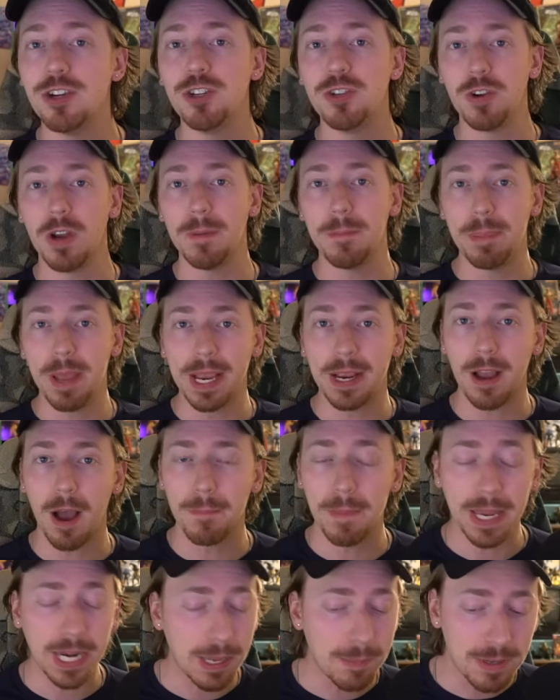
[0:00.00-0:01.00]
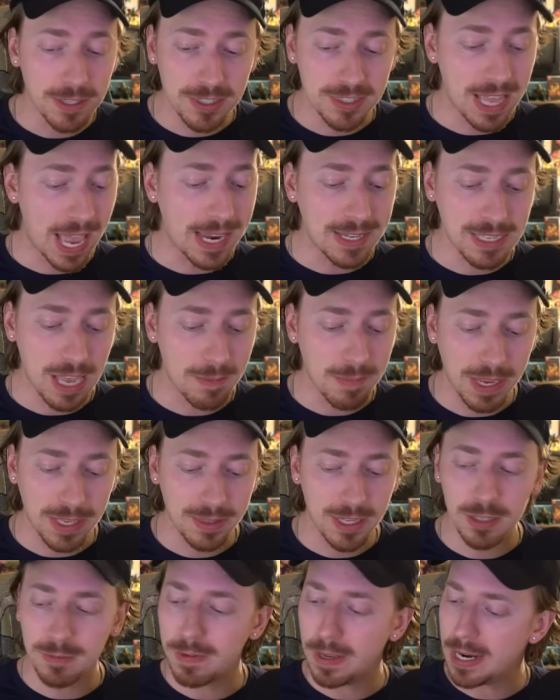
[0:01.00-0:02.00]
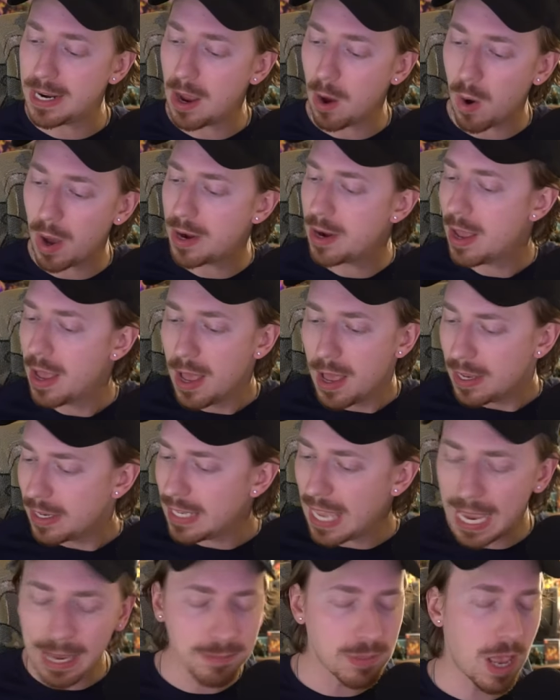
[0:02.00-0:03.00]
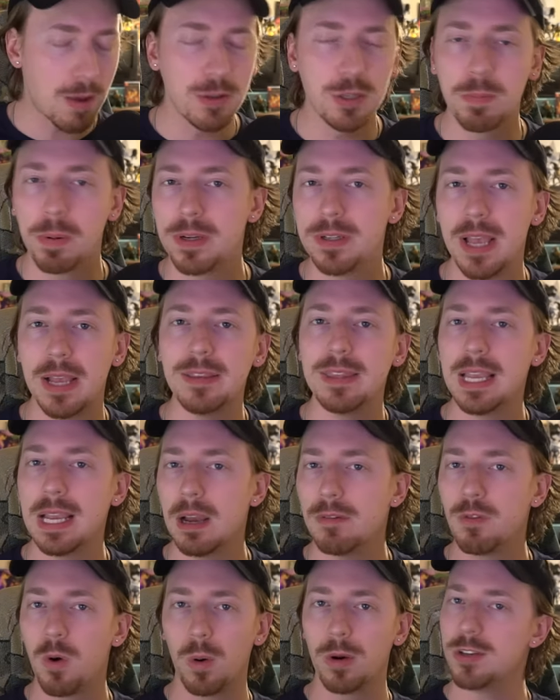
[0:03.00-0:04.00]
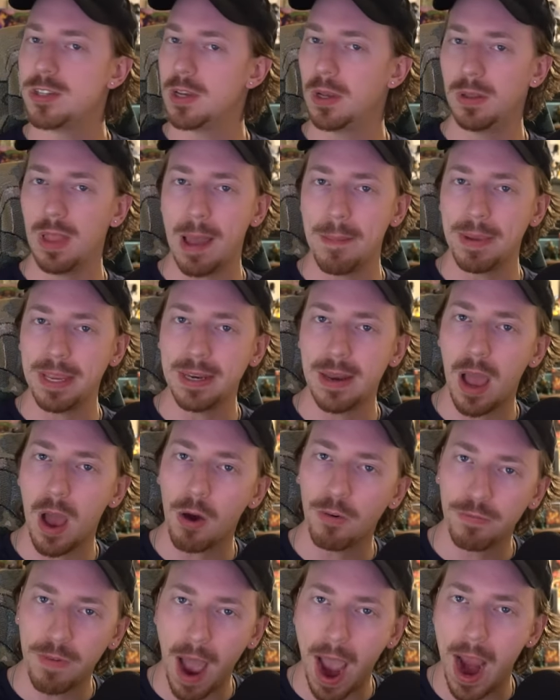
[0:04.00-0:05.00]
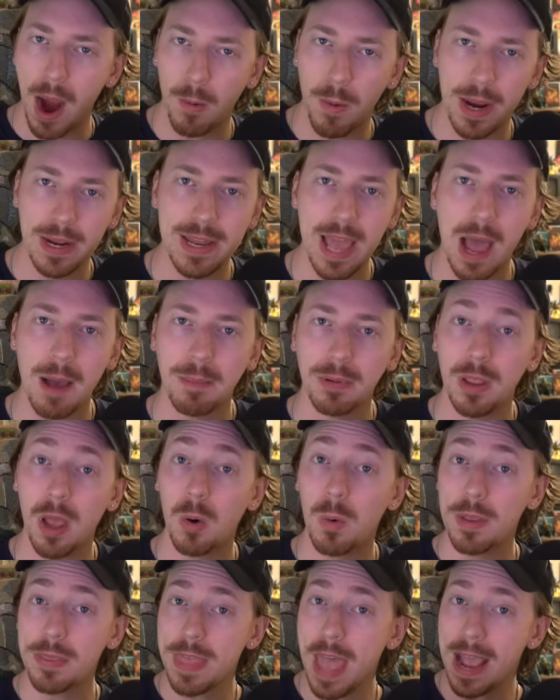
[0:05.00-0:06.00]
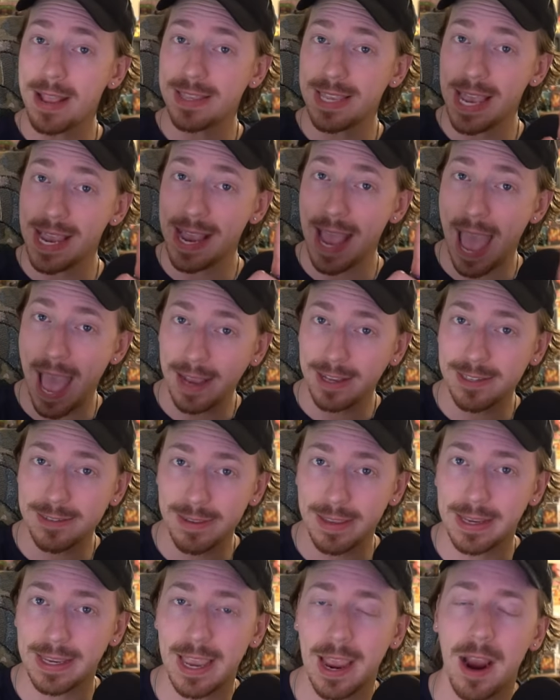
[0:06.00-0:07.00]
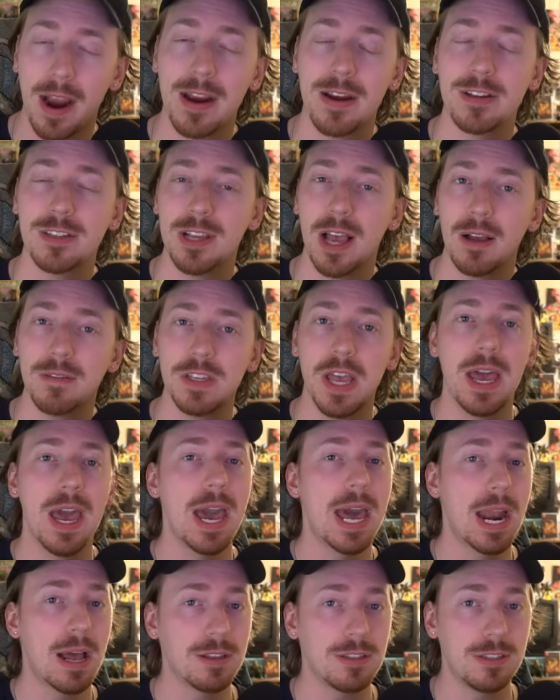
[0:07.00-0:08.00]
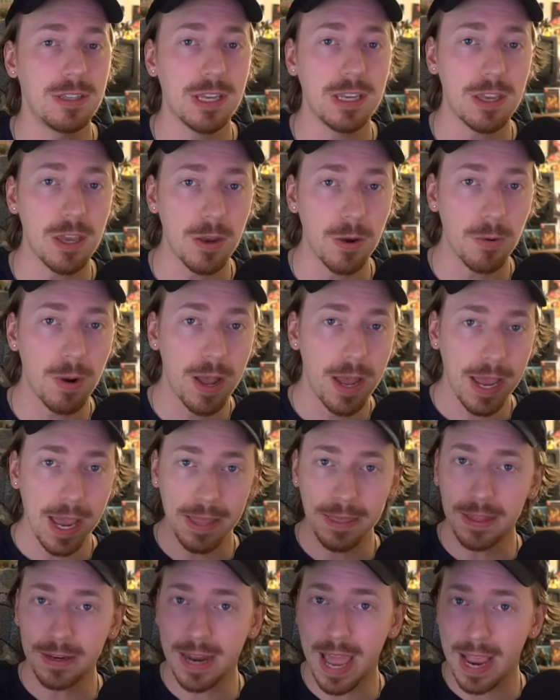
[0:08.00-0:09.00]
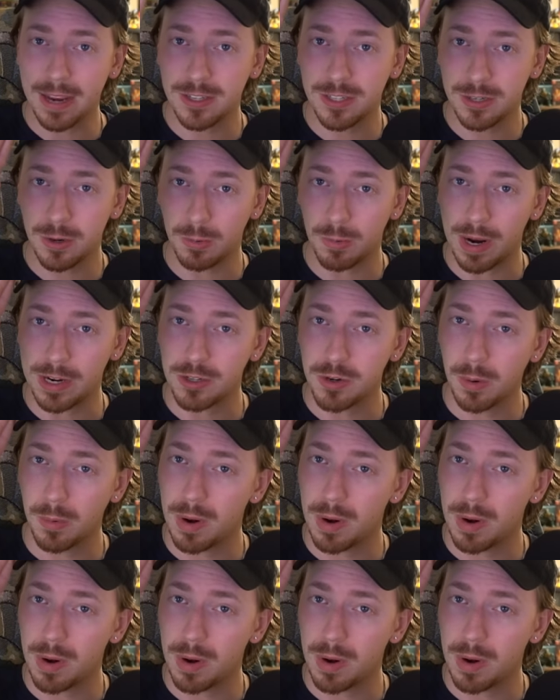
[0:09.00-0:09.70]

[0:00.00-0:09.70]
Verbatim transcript: should pick up, any mistakes I made in this video on games I was presenting, of course you'll let me know. Fire away down below. With that, take excellent care of yourselves, and I'll see you in the next Retro